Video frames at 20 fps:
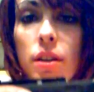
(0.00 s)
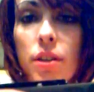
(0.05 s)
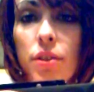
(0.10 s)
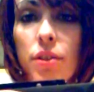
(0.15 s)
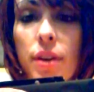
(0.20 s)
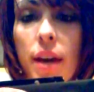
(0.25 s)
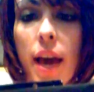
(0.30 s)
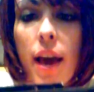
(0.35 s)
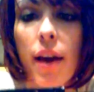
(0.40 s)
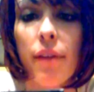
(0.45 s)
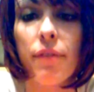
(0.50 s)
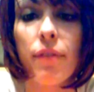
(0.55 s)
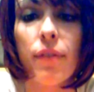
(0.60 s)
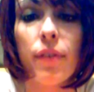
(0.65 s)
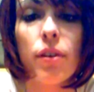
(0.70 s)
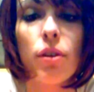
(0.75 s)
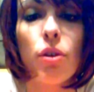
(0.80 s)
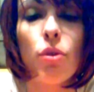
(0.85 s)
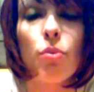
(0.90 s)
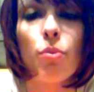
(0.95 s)
You have
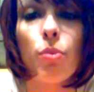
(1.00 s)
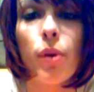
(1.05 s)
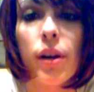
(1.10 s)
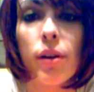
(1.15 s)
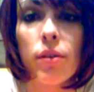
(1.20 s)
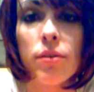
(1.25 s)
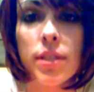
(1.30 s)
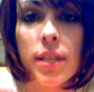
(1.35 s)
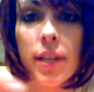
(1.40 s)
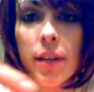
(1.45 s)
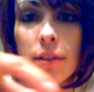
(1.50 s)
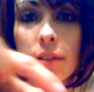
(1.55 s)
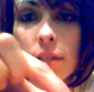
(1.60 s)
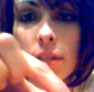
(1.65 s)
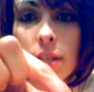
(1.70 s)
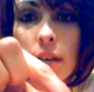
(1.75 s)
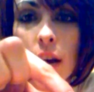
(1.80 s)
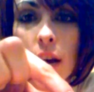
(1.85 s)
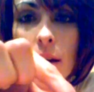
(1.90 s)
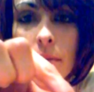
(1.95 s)
rails here at the
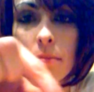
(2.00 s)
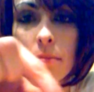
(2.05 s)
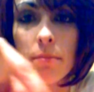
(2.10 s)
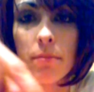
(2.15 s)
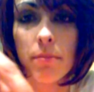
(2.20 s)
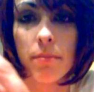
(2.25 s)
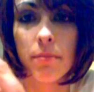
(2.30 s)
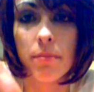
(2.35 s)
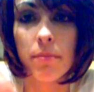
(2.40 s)
top.